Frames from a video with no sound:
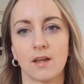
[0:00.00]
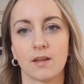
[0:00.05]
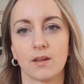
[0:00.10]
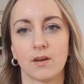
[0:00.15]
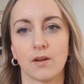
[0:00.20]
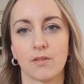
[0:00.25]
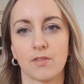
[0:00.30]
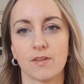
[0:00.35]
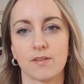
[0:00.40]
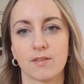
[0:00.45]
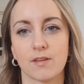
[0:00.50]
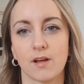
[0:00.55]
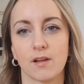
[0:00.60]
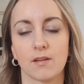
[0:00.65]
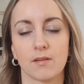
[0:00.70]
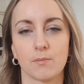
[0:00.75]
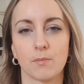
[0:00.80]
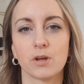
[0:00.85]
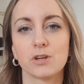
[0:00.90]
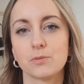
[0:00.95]
you know, this
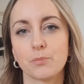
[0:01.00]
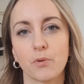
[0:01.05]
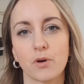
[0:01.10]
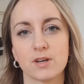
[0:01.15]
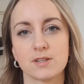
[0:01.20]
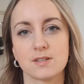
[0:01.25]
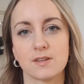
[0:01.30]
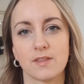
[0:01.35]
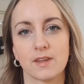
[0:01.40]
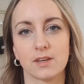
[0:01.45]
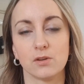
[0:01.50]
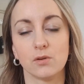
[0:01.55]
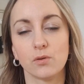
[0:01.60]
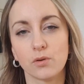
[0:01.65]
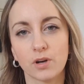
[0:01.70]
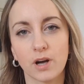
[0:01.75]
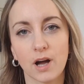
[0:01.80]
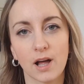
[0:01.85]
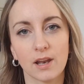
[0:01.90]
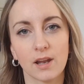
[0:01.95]
colour is much brighter than
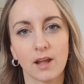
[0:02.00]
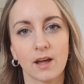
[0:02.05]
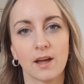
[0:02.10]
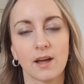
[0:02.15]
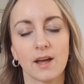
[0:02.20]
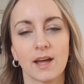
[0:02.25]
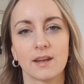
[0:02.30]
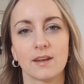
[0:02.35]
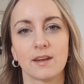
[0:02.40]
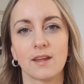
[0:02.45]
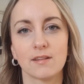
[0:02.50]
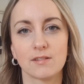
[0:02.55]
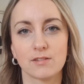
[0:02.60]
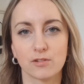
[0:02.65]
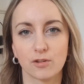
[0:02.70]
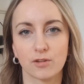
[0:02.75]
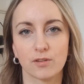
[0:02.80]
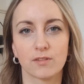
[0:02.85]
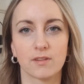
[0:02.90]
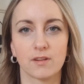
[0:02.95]
your colour, and
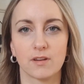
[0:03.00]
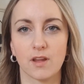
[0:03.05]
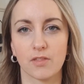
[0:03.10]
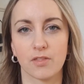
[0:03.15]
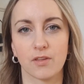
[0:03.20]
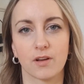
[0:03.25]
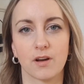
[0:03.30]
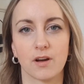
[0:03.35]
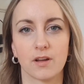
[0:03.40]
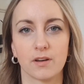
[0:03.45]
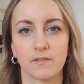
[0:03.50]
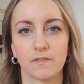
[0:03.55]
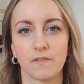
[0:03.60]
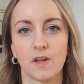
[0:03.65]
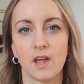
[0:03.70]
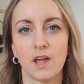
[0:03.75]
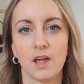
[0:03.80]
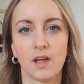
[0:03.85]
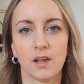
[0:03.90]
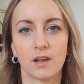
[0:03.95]
it's just another kind
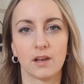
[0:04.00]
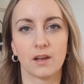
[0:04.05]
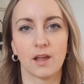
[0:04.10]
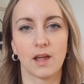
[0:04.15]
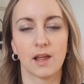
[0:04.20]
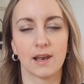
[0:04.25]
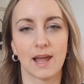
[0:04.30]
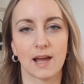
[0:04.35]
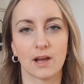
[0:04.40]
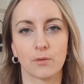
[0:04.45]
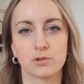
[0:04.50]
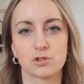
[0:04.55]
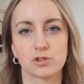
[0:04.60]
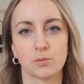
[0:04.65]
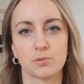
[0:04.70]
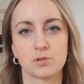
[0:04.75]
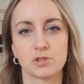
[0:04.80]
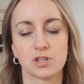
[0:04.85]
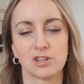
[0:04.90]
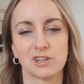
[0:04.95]
of language
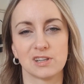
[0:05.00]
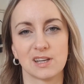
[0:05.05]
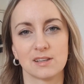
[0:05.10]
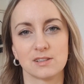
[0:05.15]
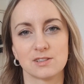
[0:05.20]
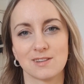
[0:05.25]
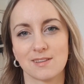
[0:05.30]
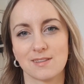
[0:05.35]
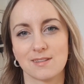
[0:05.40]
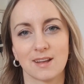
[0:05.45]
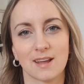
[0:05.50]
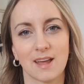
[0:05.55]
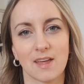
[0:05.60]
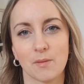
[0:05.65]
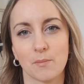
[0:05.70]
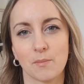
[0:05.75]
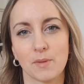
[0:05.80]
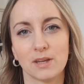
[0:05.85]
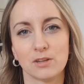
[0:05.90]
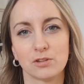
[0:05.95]
opportunity, and just to get
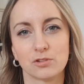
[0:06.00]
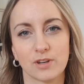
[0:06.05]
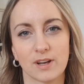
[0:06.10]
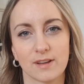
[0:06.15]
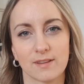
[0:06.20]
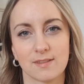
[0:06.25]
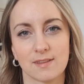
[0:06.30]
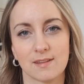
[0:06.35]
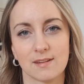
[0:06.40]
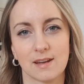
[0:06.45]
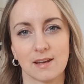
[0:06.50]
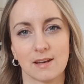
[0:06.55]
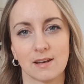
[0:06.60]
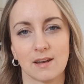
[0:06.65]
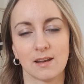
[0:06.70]
them interested